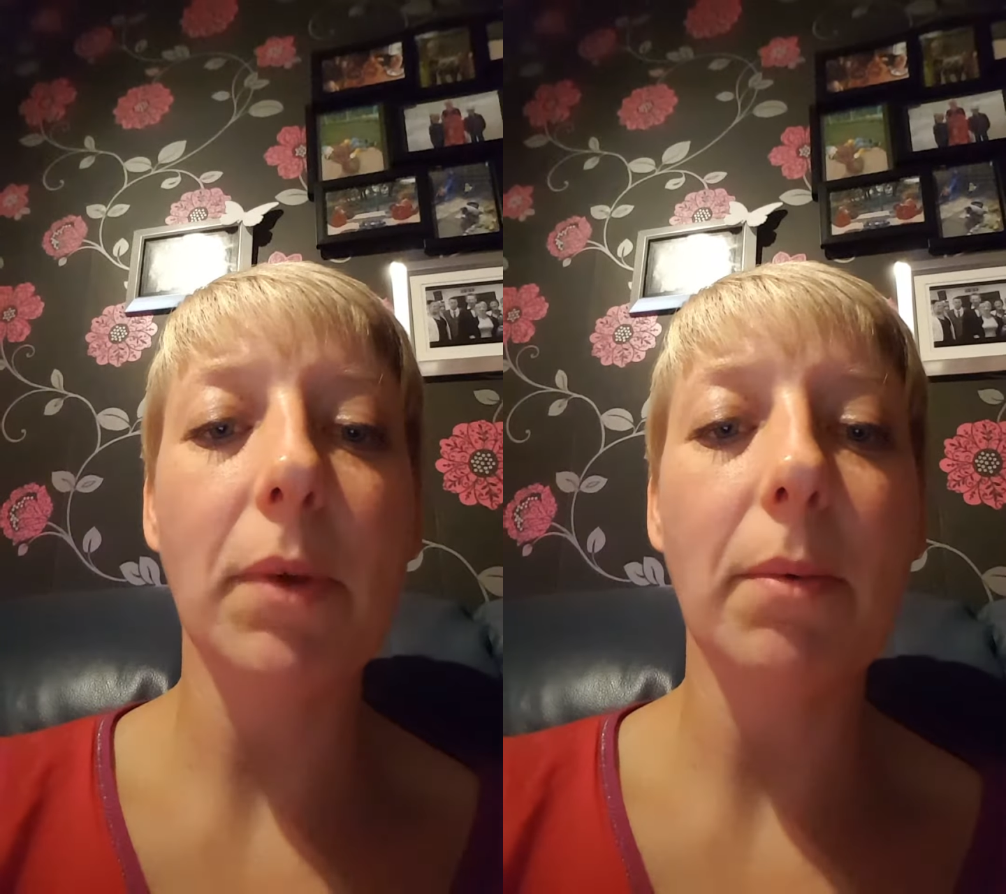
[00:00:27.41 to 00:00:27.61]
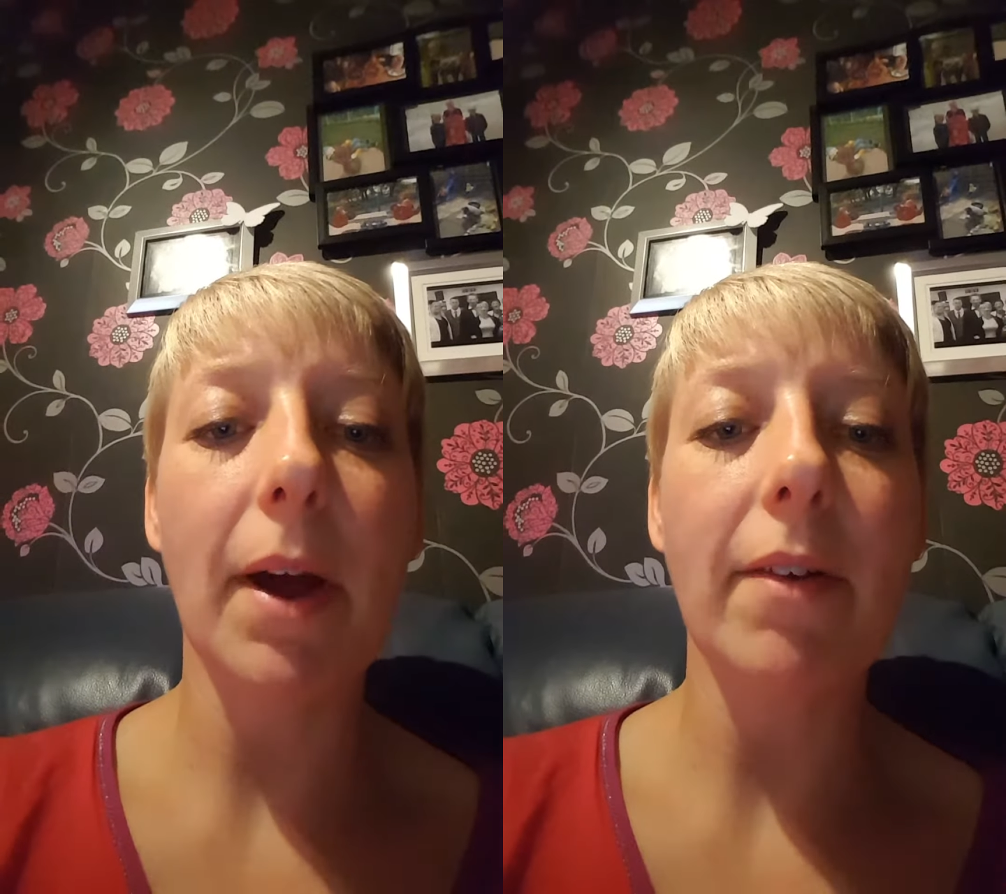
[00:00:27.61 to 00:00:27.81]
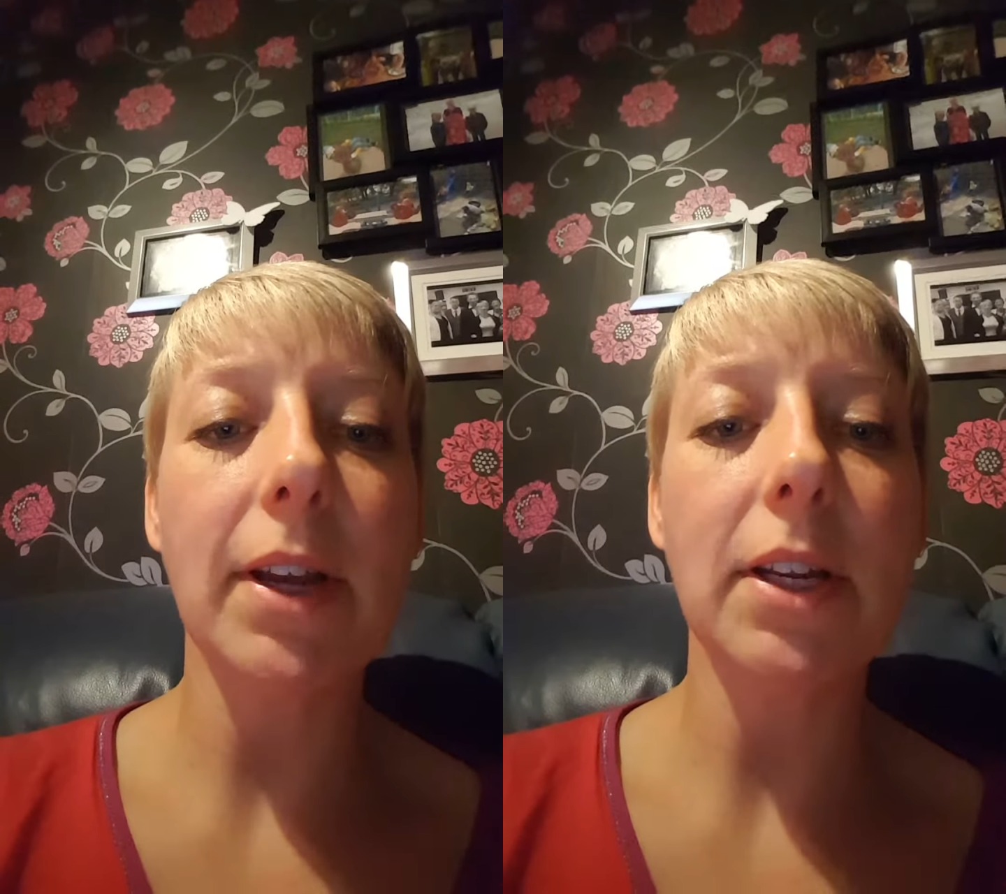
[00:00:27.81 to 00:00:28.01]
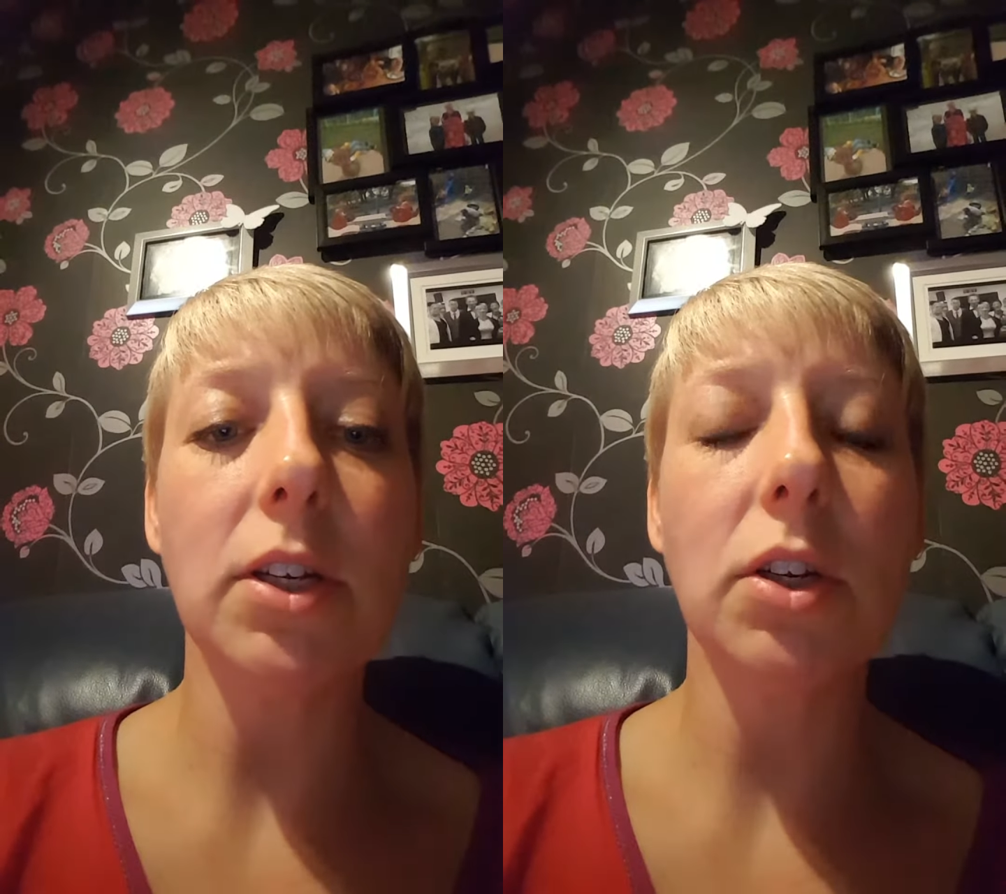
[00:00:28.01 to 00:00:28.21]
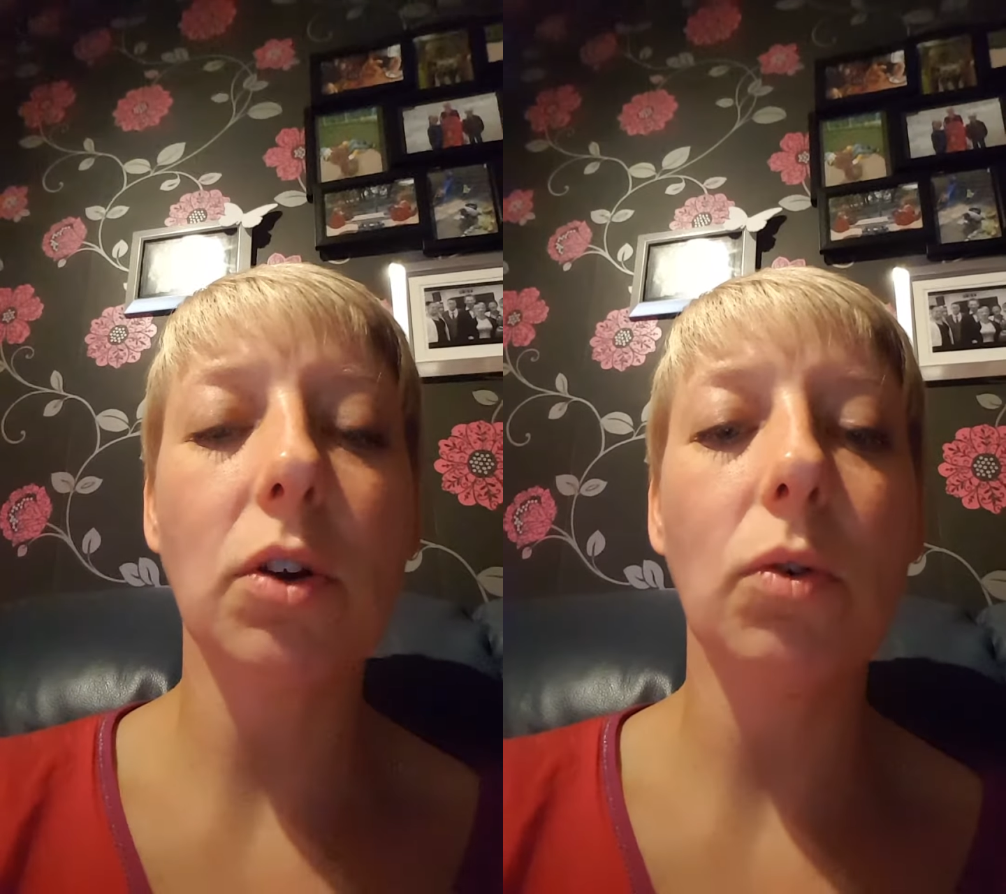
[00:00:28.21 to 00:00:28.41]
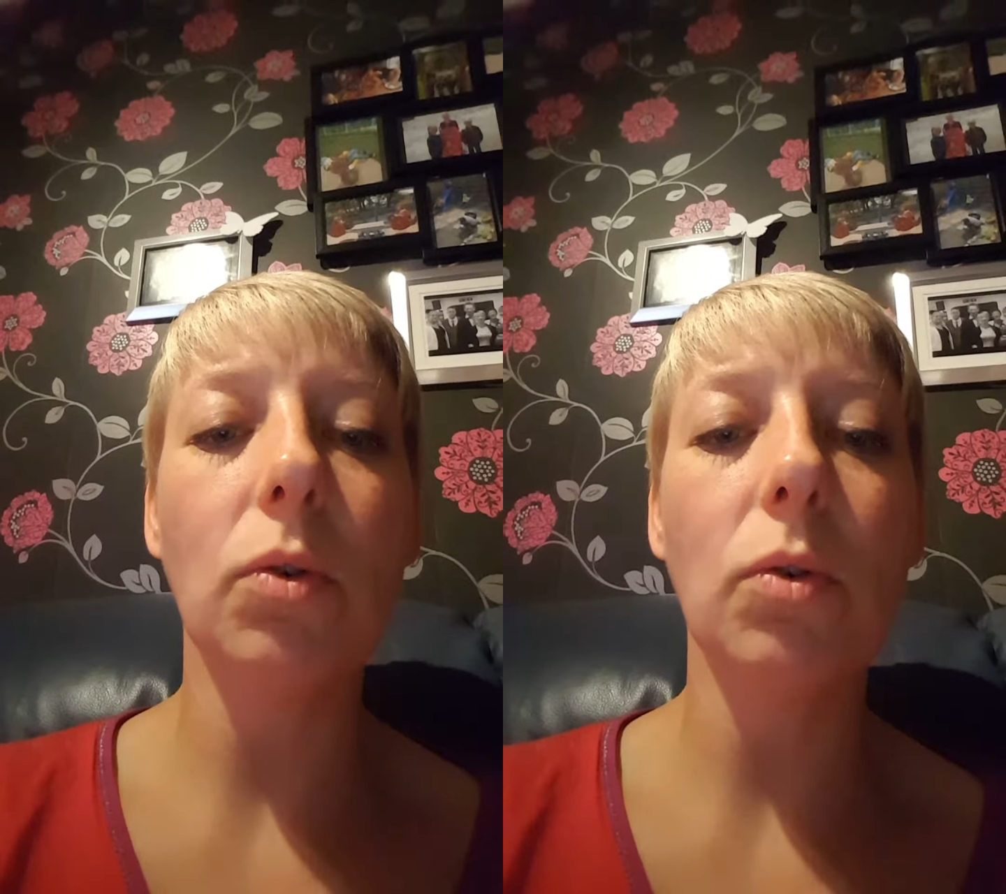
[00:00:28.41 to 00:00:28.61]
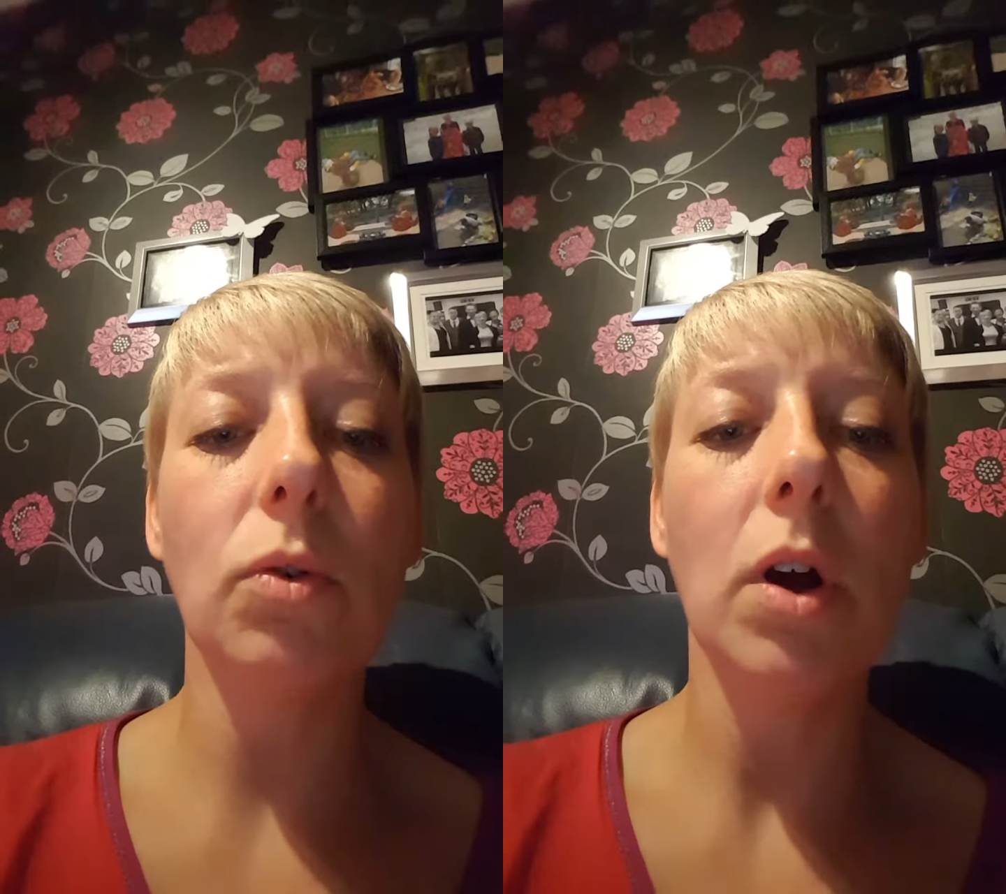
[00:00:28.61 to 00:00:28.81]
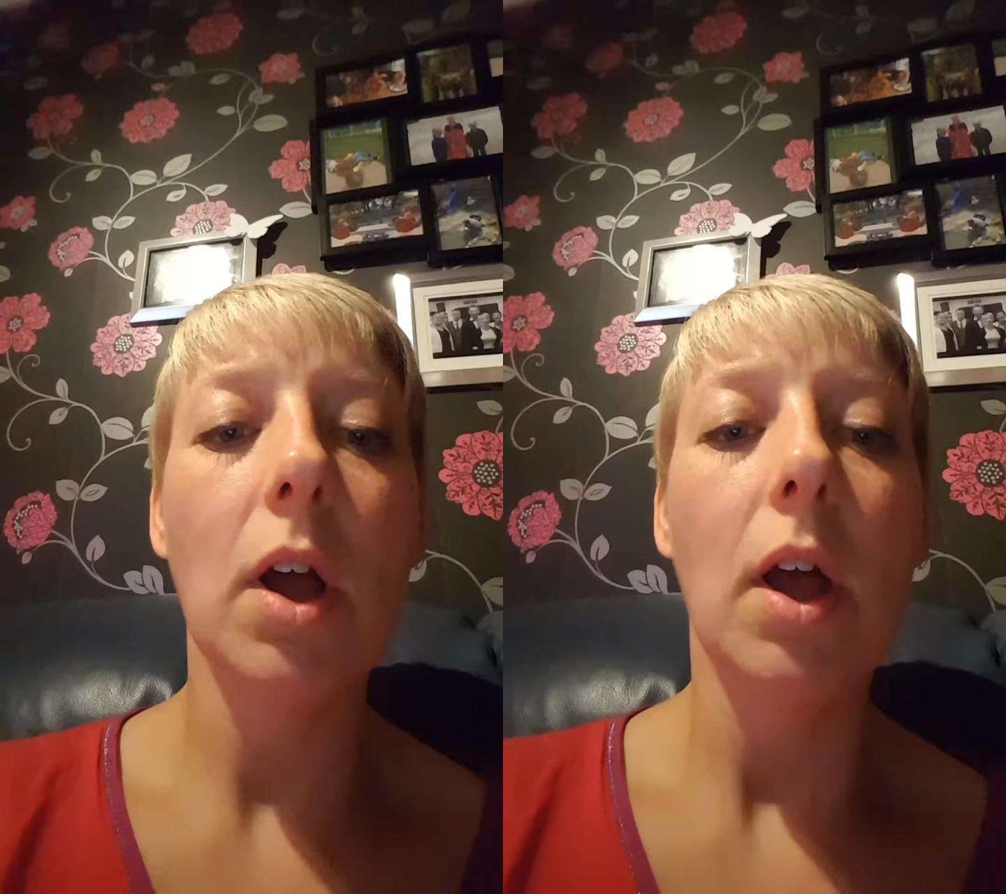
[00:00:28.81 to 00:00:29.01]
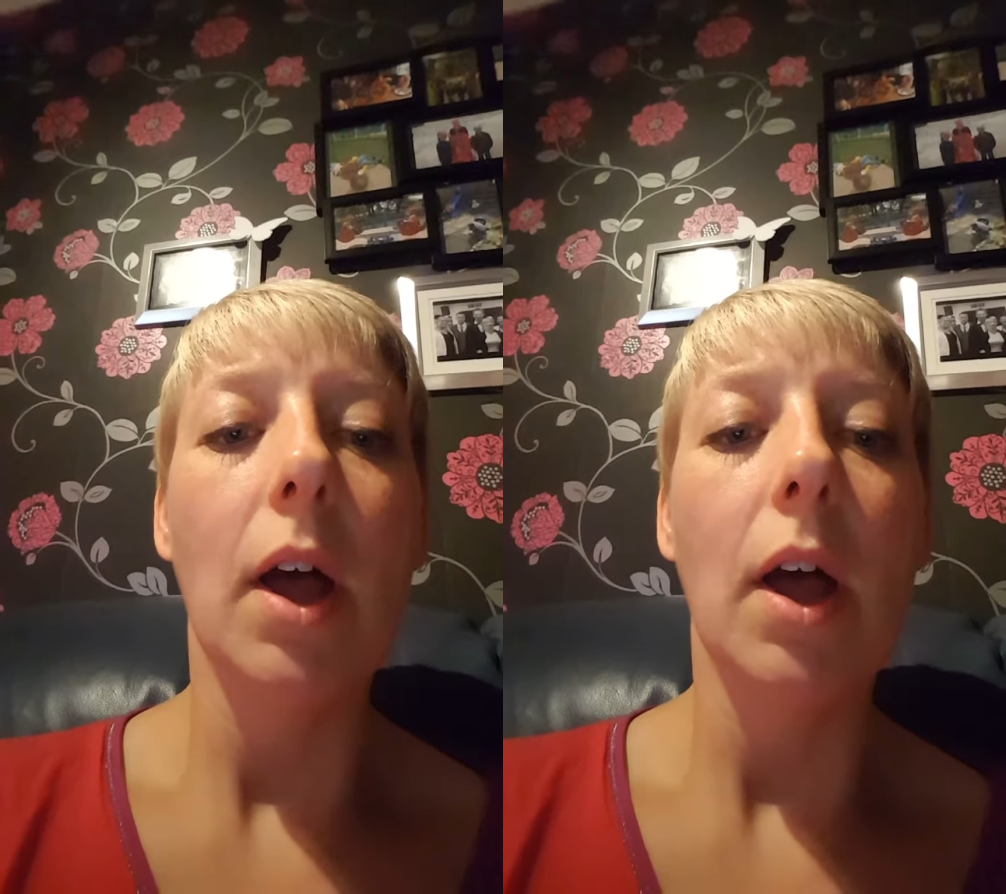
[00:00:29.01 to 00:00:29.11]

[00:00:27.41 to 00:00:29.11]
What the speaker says: me where I needed to go.